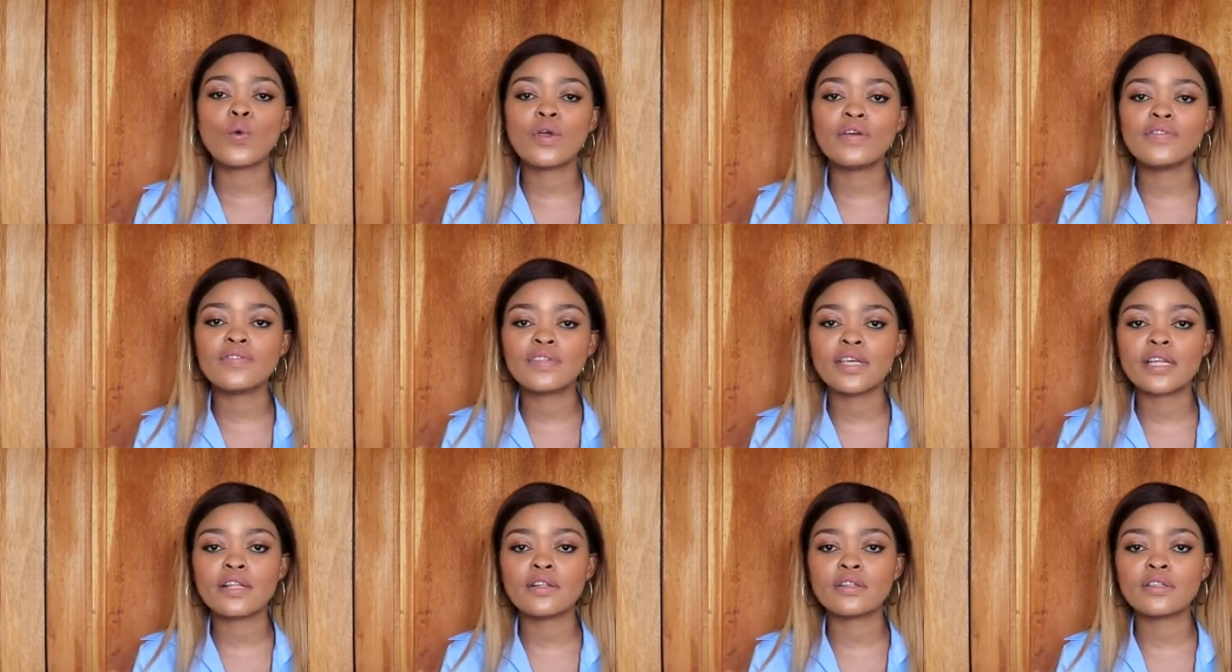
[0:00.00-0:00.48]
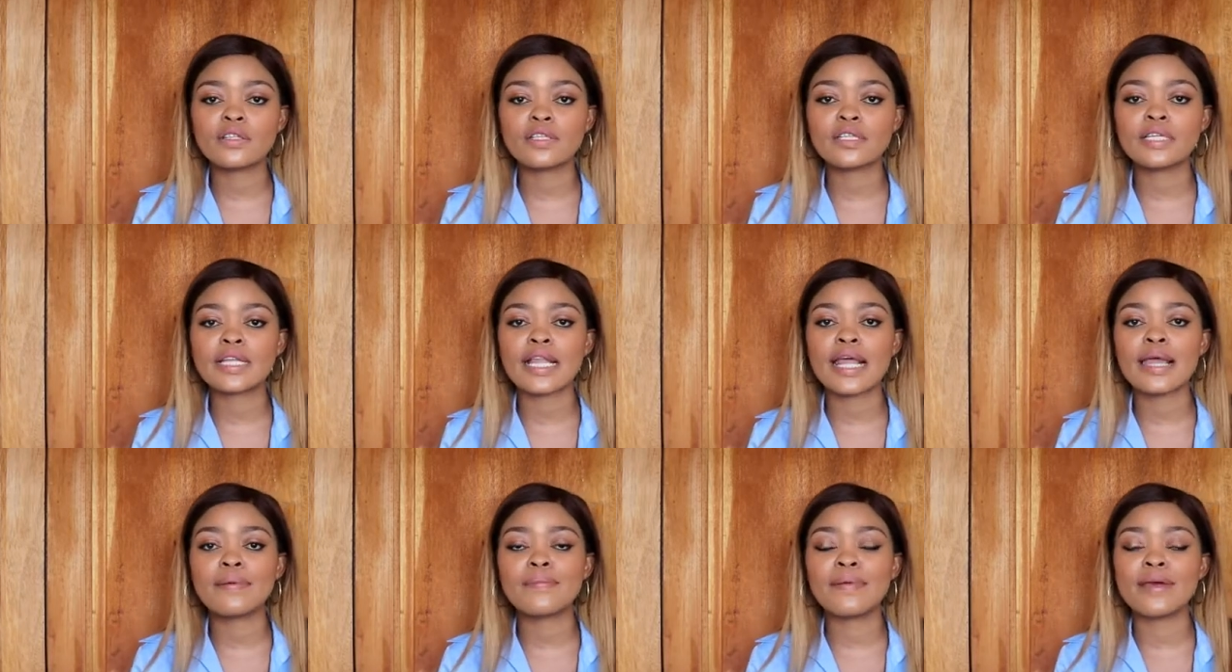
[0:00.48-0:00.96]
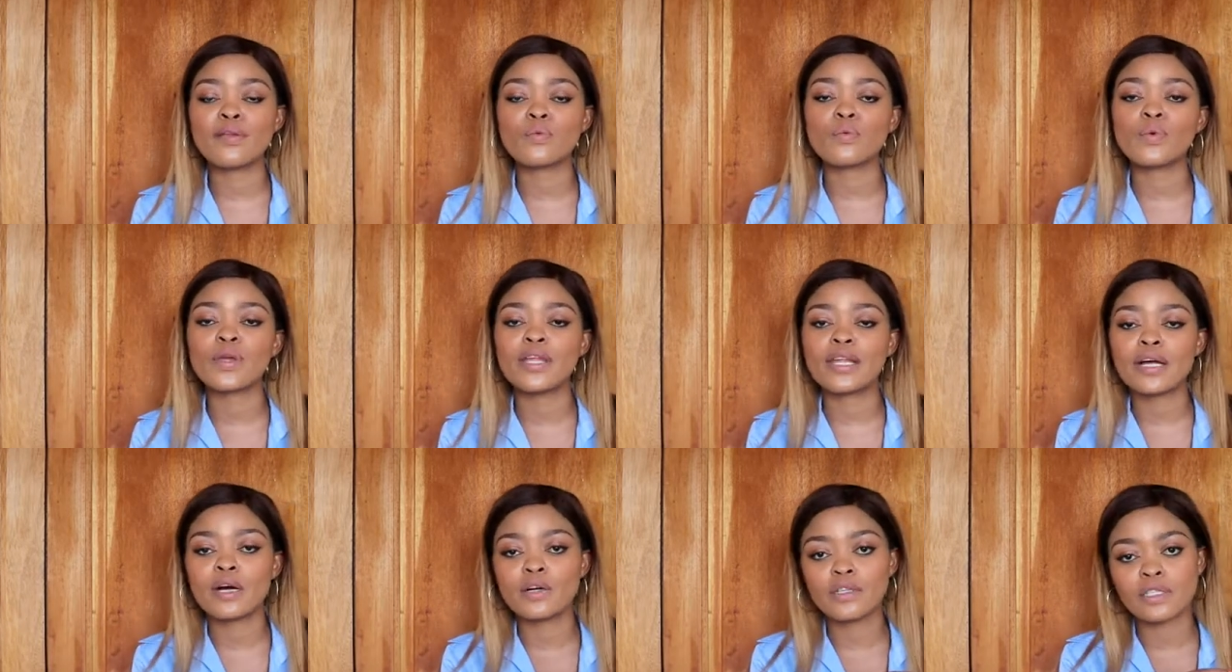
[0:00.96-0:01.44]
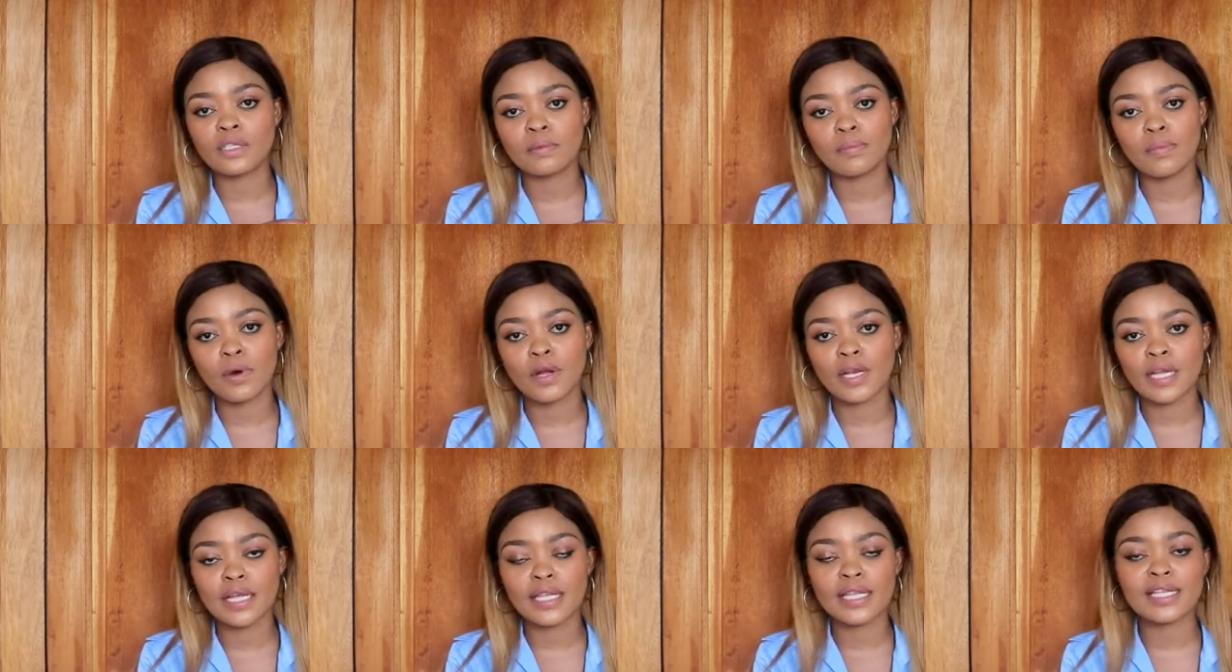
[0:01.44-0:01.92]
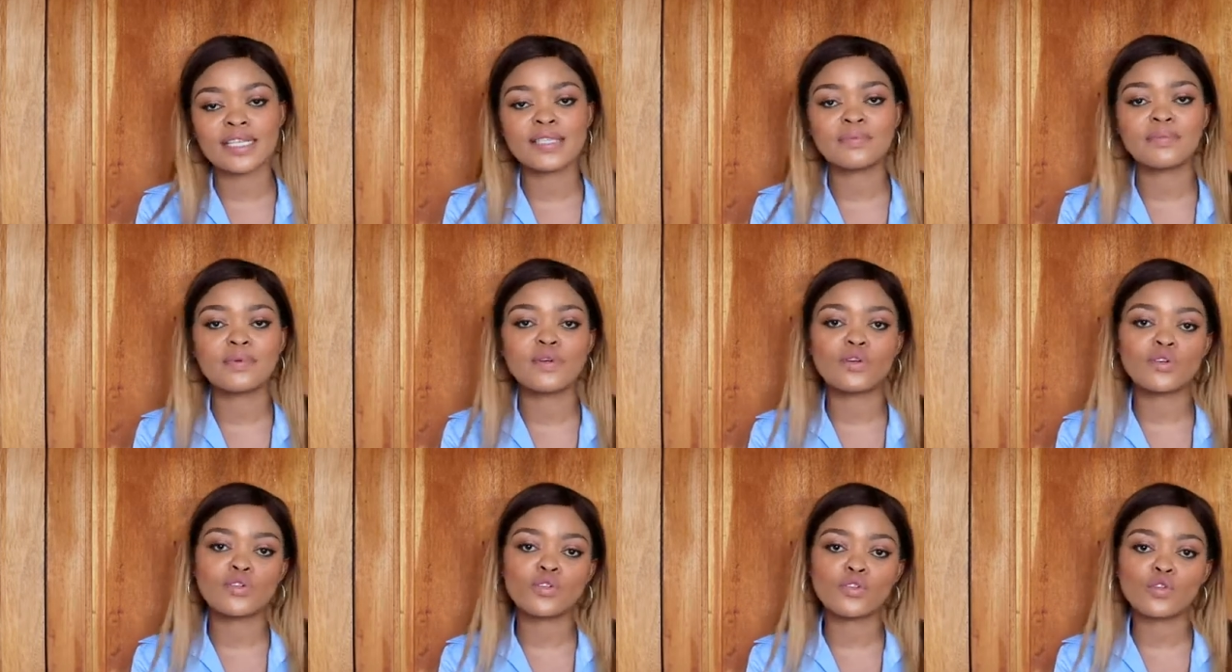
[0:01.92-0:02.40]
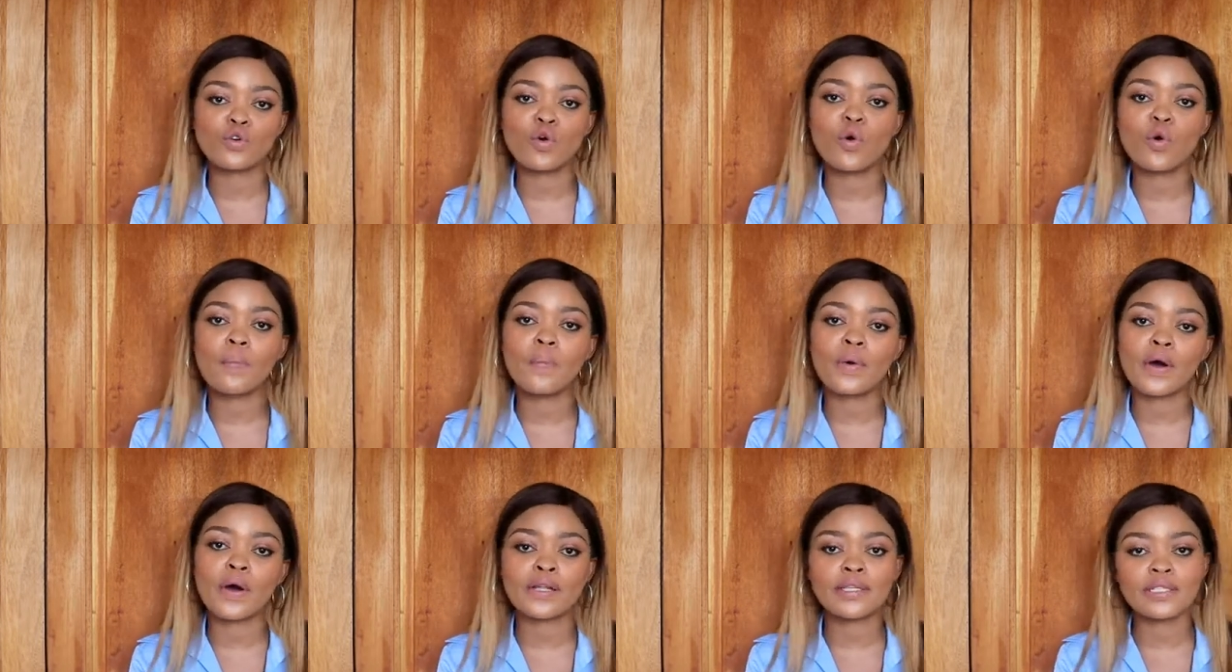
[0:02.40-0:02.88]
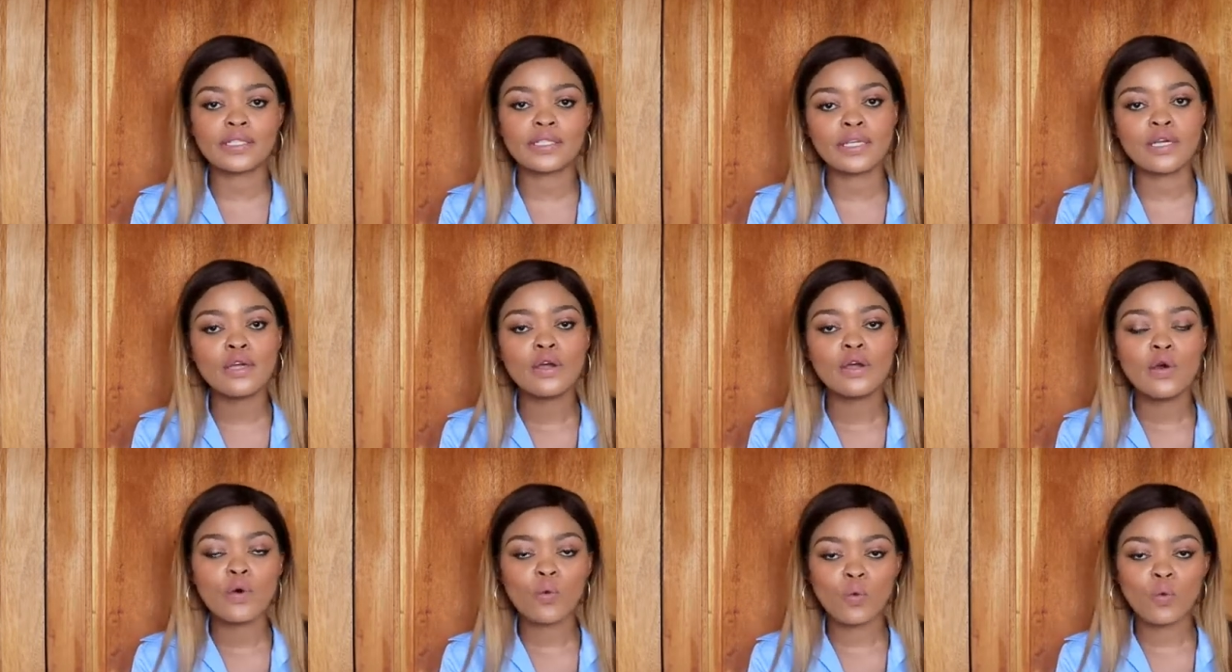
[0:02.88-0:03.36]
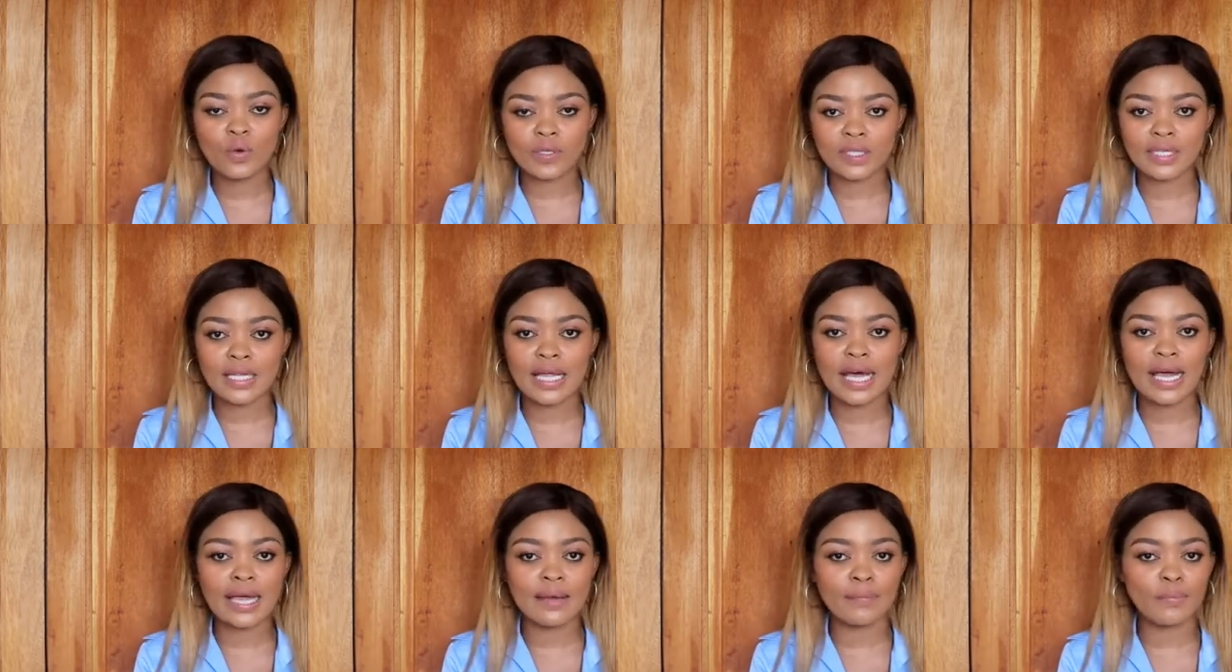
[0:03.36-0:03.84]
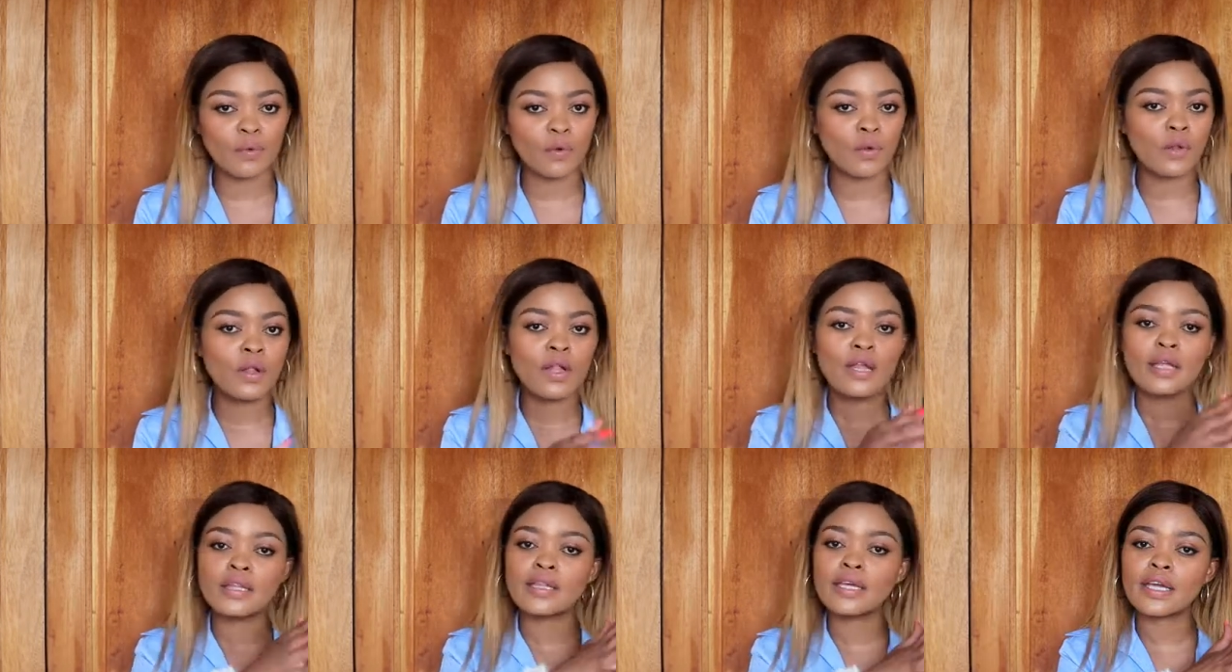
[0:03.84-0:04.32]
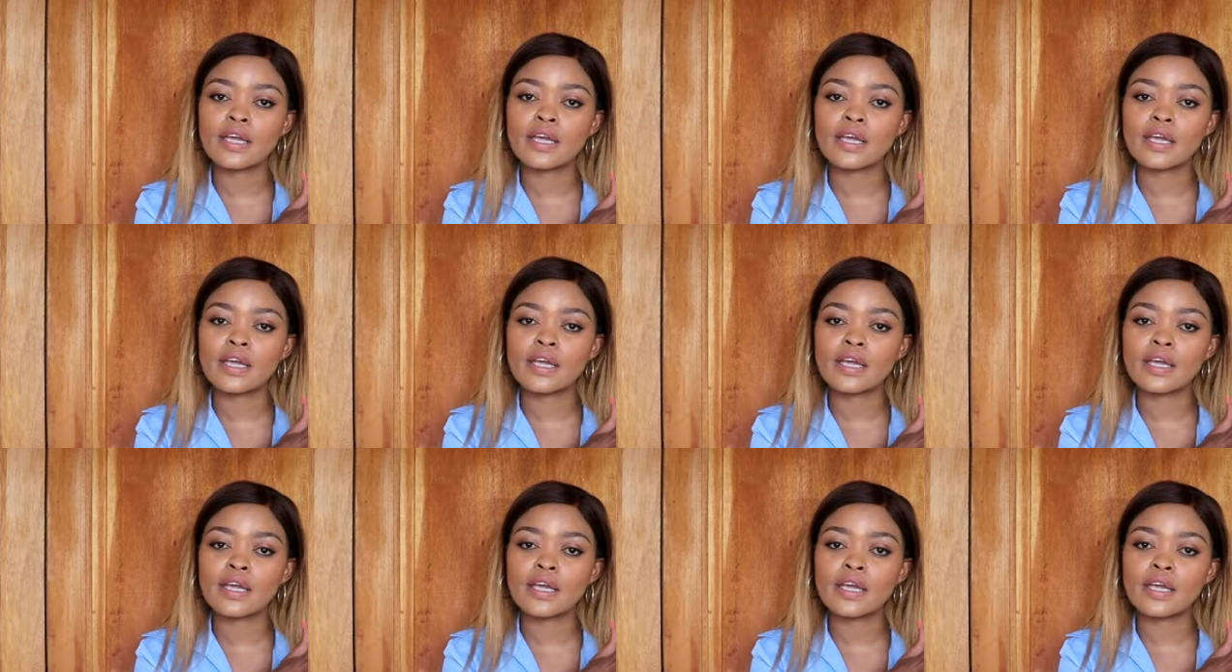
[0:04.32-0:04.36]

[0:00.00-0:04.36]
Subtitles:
we've settled this claim and we're not demanding this because your party was liable.